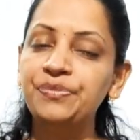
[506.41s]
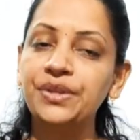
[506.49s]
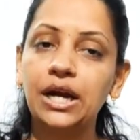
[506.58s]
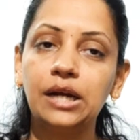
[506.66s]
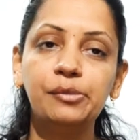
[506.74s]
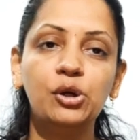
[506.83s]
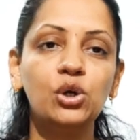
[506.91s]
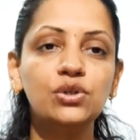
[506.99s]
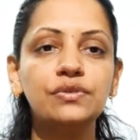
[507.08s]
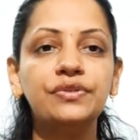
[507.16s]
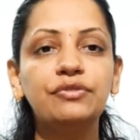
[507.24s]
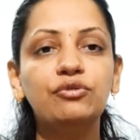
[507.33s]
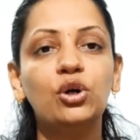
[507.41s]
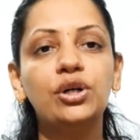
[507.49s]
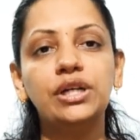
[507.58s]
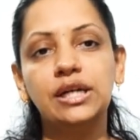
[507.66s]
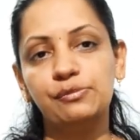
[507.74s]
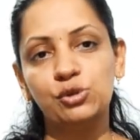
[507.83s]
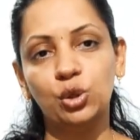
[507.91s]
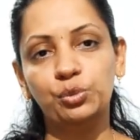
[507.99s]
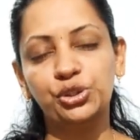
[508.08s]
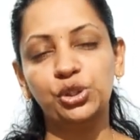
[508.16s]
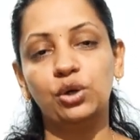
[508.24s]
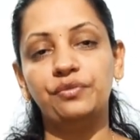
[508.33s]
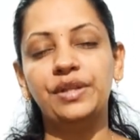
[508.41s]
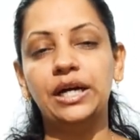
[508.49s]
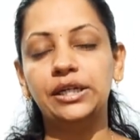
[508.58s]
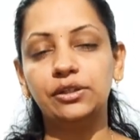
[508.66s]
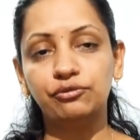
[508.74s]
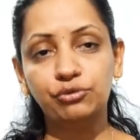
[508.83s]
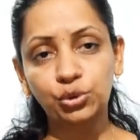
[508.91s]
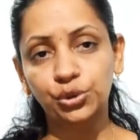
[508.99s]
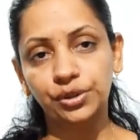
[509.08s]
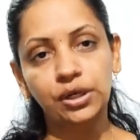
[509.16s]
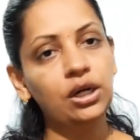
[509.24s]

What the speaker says: and because of the faulty absorption of that food,